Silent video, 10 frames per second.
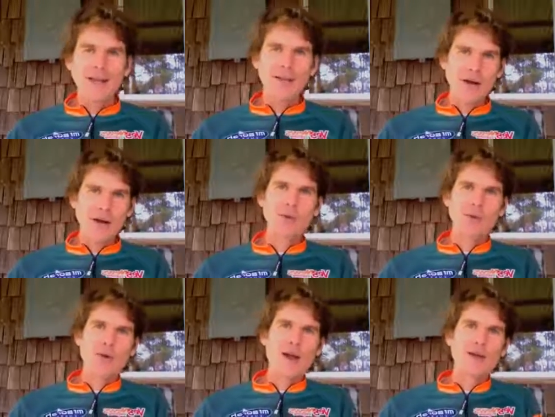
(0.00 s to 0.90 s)
and Doug
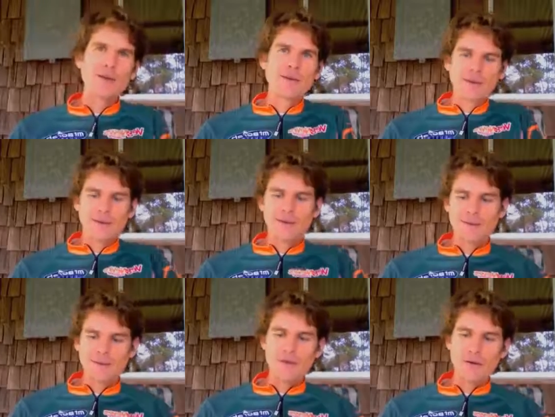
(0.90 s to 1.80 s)
was around
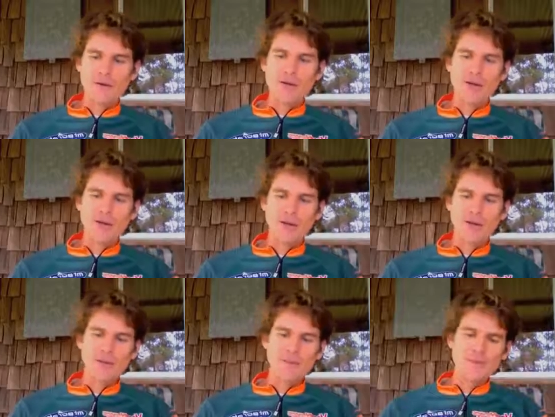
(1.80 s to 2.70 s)
50 years
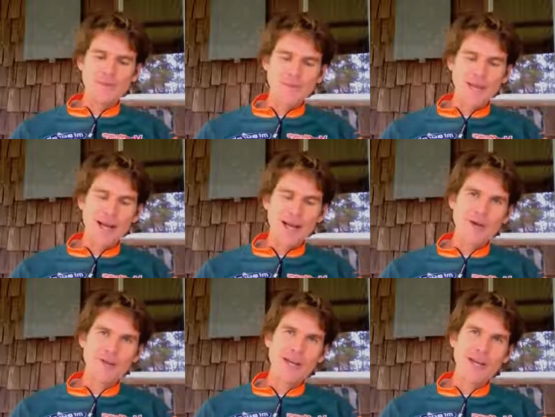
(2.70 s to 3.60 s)
ago, and
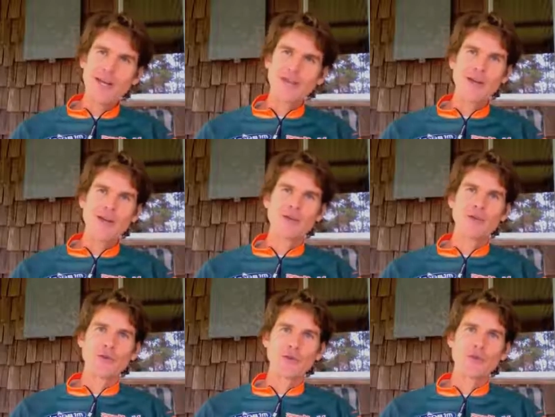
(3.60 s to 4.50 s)
he, he says
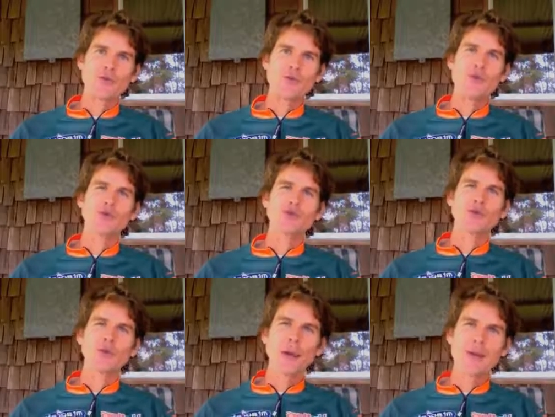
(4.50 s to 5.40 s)
this, the fruit was
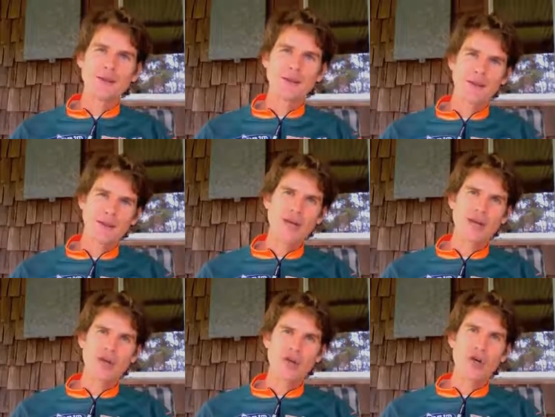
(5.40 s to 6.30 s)
sweeter
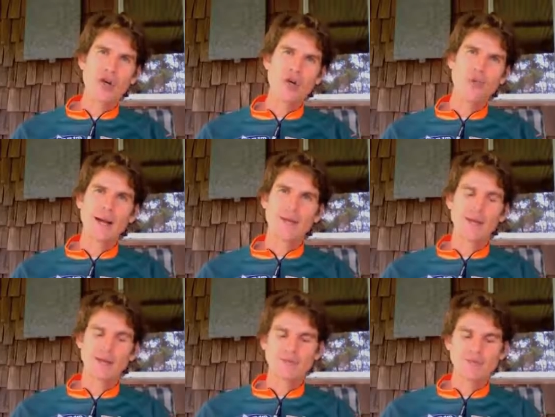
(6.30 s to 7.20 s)
as a child back
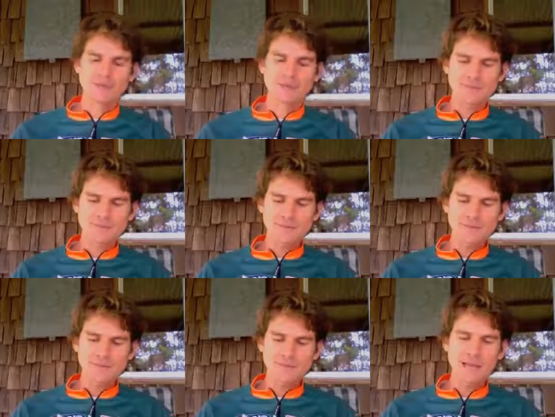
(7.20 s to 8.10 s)
then.
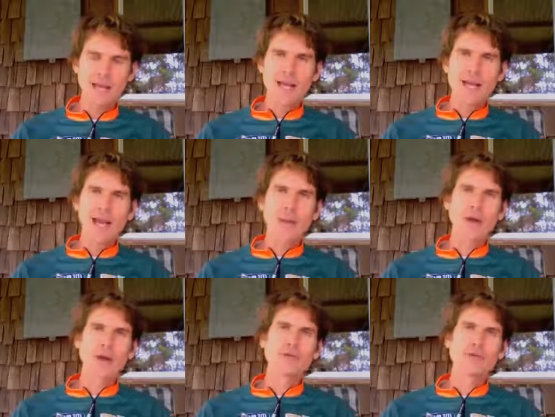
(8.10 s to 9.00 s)
And
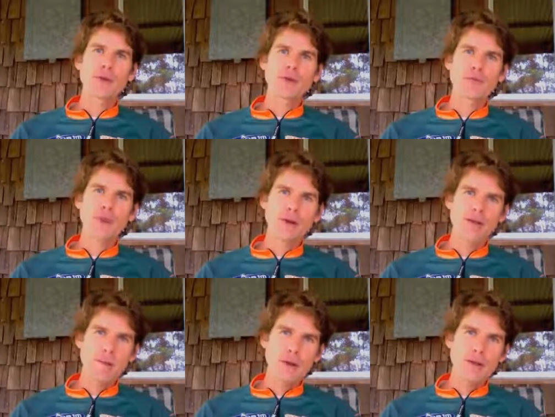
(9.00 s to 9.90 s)
when I give fruit to my
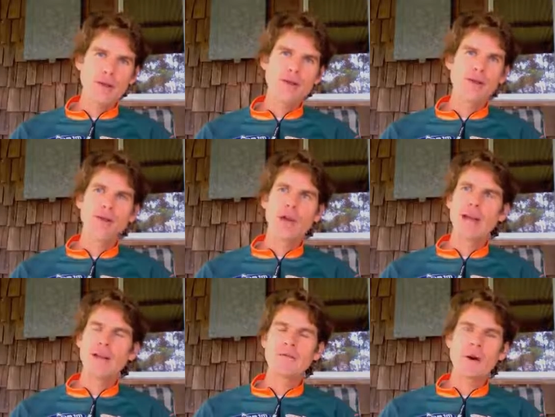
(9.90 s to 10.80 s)
grandmother, who's
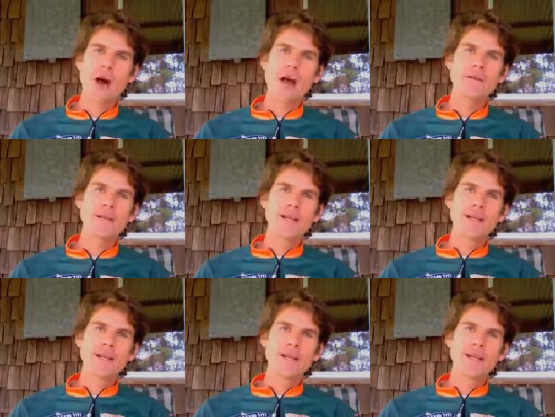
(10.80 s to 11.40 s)
85,